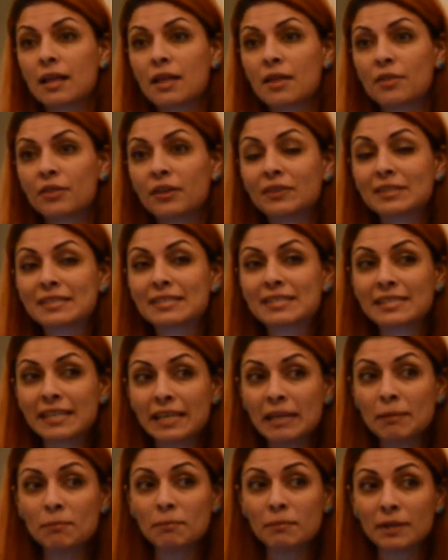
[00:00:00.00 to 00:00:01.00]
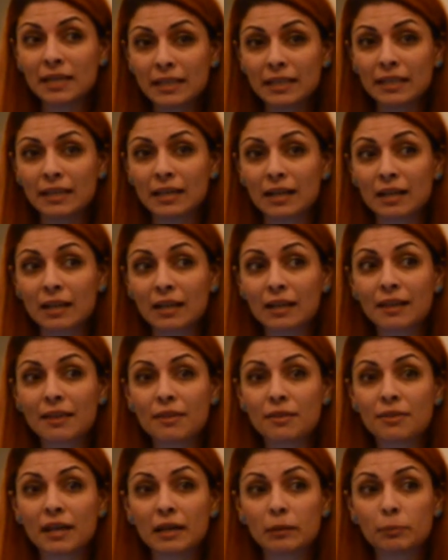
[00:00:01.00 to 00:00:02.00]
So the same media
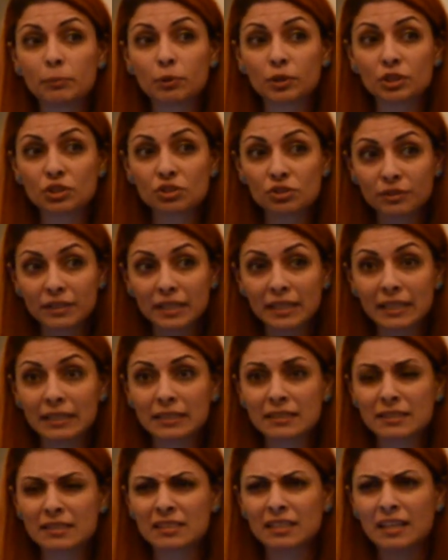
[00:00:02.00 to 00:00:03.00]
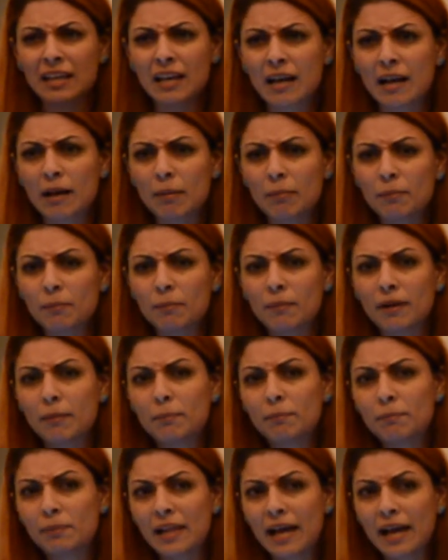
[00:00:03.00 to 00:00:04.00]
that portrays
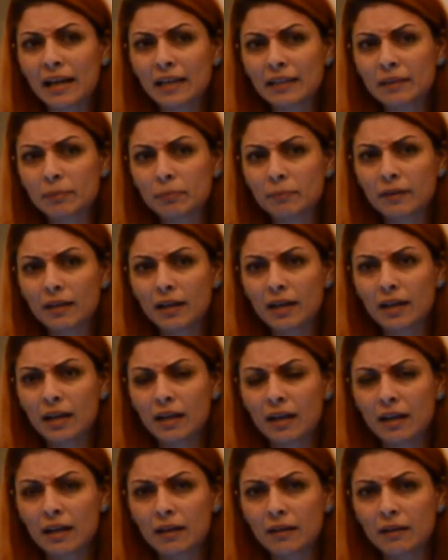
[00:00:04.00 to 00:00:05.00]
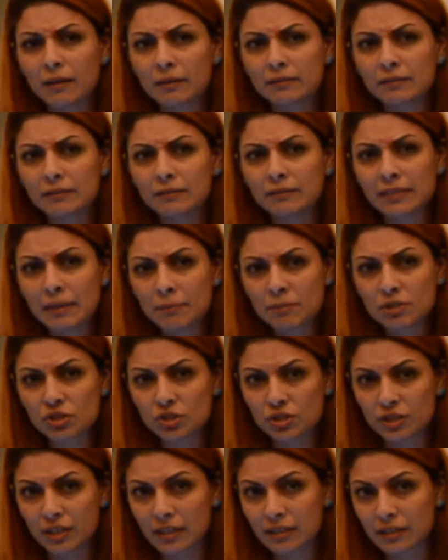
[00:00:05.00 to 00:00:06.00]
black
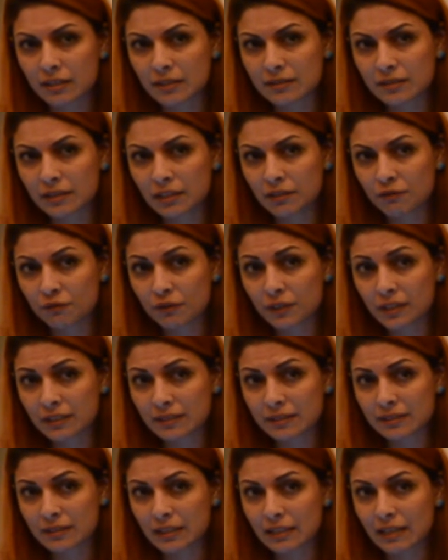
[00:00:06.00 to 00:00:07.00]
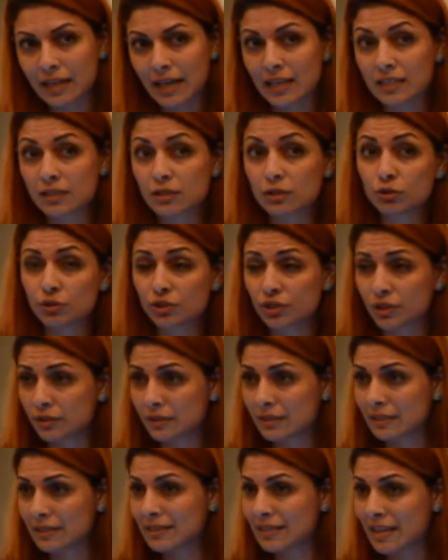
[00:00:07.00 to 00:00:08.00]
demonstrators in Ferguson as
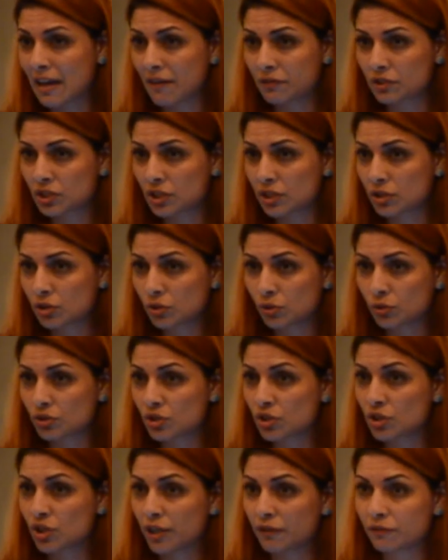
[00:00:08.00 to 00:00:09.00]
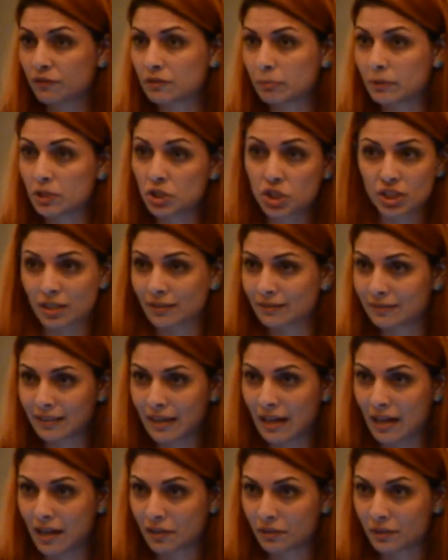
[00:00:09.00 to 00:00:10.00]
looters and savages who deserve to be shut
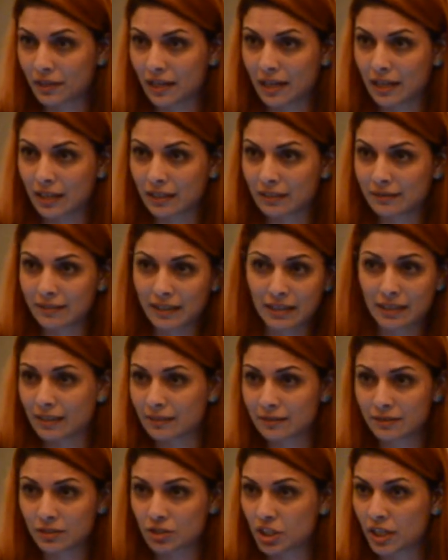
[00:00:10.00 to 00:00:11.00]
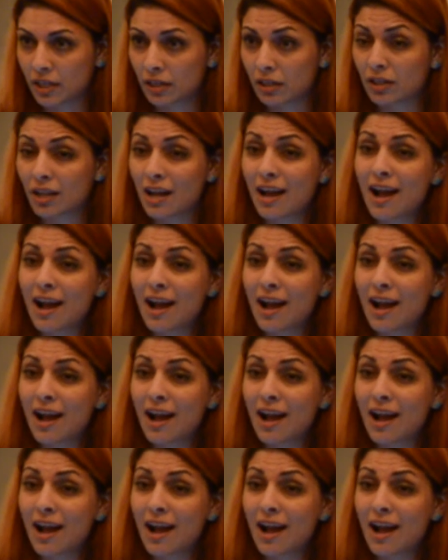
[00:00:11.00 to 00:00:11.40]
down and taken to jail